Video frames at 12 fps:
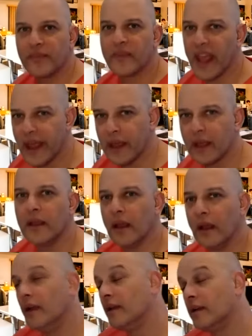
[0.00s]
Hey,
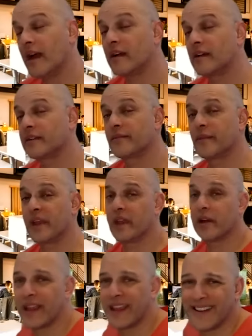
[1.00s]
yeah, it's me
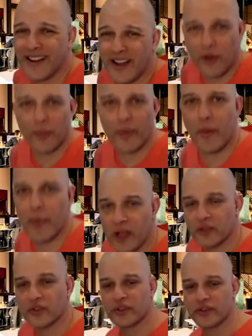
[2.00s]
here again. Oh, my
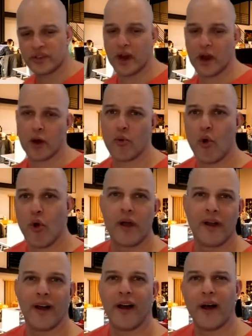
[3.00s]
posture is terrible.
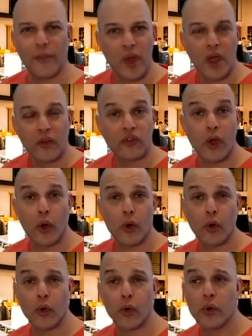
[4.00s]

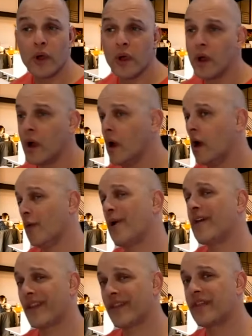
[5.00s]
So
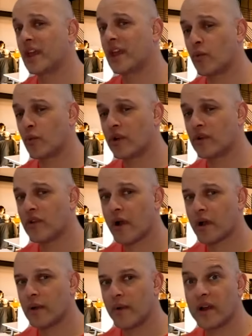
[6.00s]
about the thing that we were
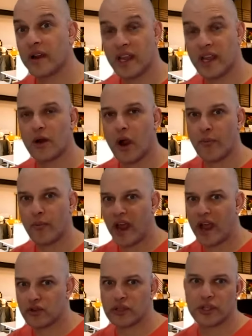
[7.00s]
talking about here, I'm gonna
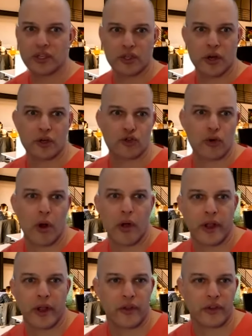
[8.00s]
actually start
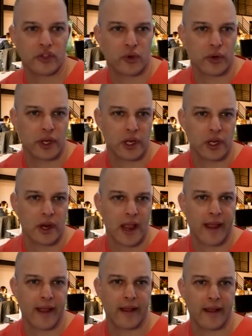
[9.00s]
drawing on the screen
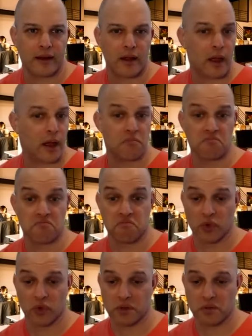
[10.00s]
and
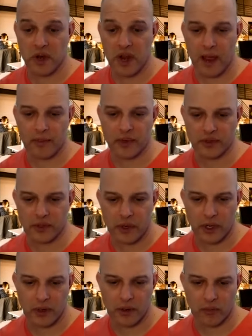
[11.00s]
we'll see what happens. All
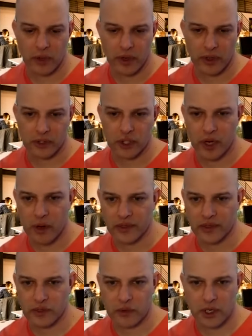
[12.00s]
right, I'm gonna share my
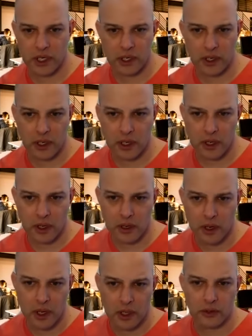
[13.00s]
screen here.
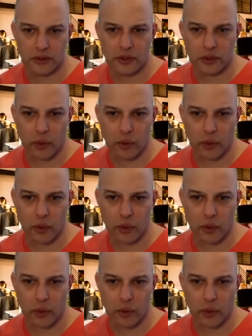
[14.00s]
Let's do a